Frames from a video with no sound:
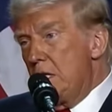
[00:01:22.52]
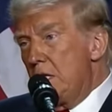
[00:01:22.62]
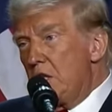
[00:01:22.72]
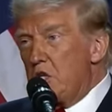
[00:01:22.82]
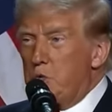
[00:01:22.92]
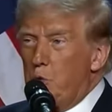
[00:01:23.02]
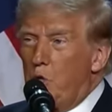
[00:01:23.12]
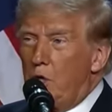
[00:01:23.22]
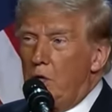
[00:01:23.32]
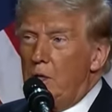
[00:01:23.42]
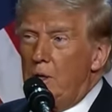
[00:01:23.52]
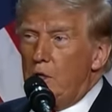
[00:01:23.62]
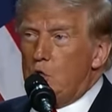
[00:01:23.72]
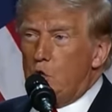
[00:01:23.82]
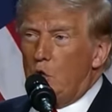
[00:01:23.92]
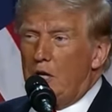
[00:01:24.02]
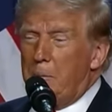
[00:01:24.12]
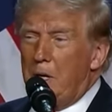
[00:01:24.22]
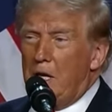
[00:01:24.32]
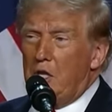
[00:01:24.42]
This will truly
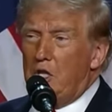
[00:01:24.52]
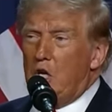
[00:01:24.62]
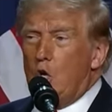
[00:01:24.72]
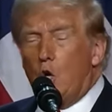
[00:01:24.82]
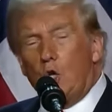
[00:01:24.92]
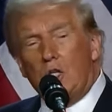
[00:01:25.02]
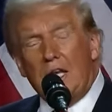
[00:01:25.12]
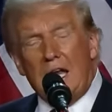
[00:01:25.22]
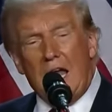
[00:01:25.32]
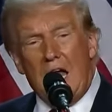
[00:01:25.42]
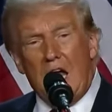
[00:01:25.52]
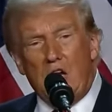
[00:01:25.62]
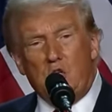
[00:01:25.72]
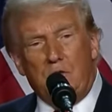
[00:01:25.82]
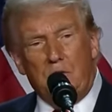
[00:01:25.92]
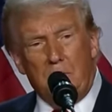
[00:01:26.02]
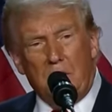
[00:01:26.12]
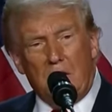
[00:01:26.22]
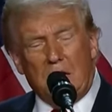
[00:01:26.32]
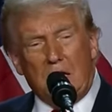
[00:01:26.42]
be the golden age of
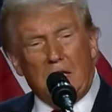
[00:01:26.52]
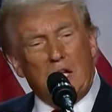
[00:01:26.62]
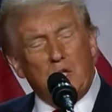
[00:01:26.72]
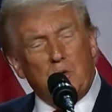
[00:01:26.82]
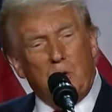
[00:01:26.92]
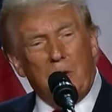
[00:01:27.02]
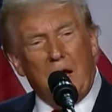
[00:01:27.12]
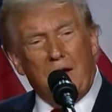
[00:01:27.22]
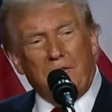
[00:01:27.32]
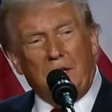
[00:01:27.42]
America. That's what we have to